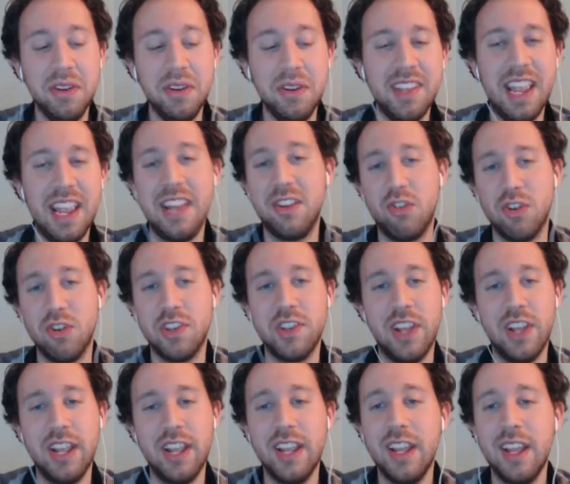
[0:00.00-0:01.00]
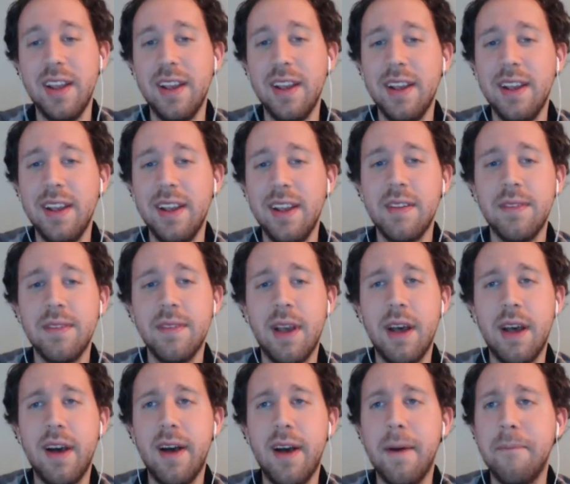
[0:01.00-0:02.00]
interesting.
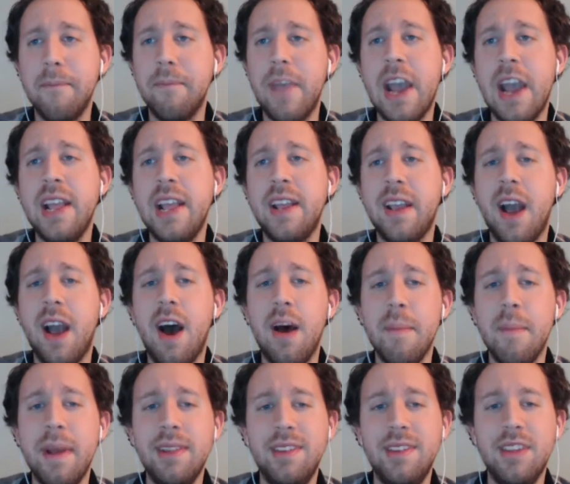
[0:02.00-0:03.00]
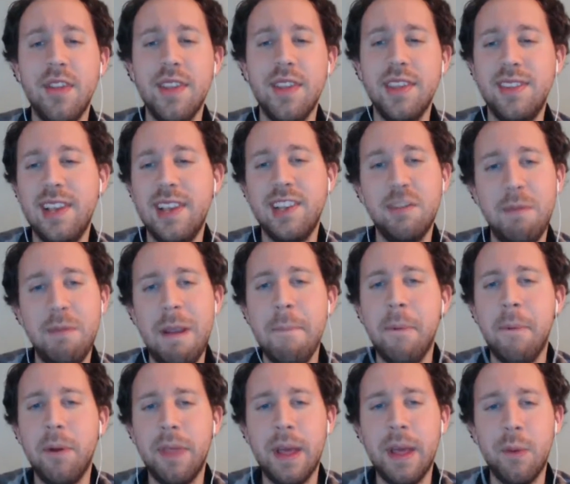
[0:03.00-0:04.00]
Any comments on the 6
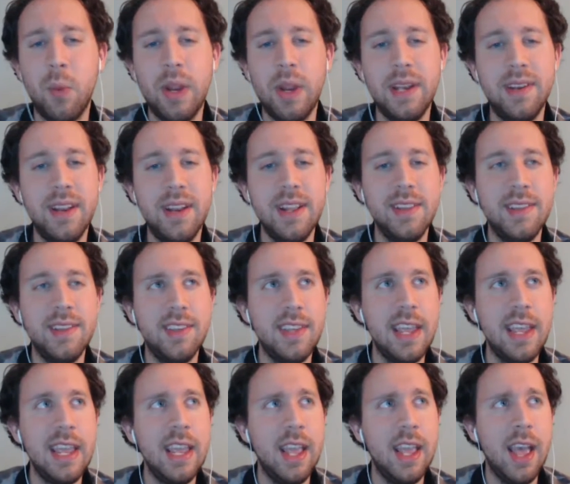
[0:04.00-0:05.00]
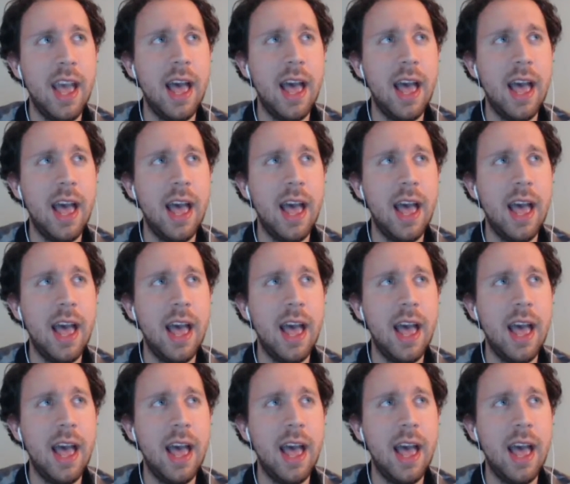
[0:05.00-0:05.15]
people that we did see?